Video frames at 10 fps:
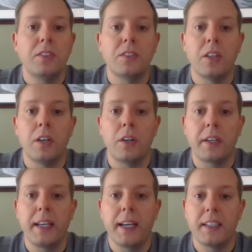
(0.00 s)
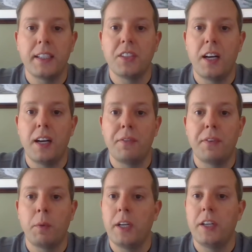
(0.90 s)
So to kick this off,
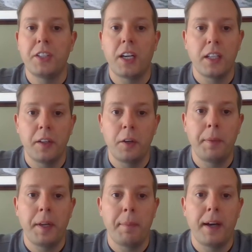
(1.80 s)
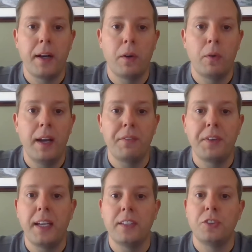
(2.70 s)
I wanted to talk a little bit about
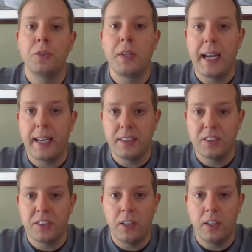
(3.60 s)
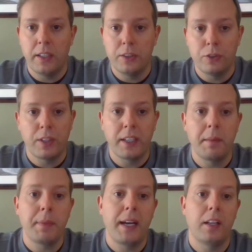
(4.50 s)
FDA's new guidance on drug
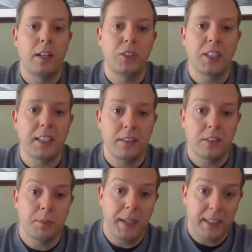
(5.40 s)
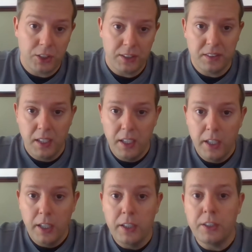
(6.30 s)
and biologic inspections
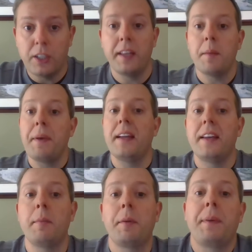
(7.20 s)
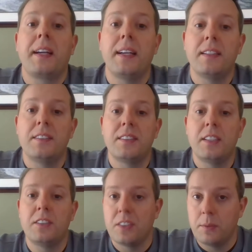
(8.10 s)
during the pandemic because
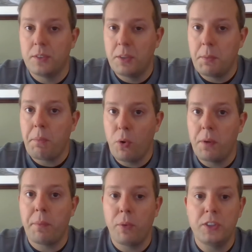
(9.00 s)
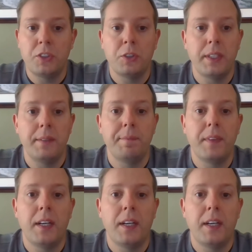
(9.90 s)
there's some important points to it.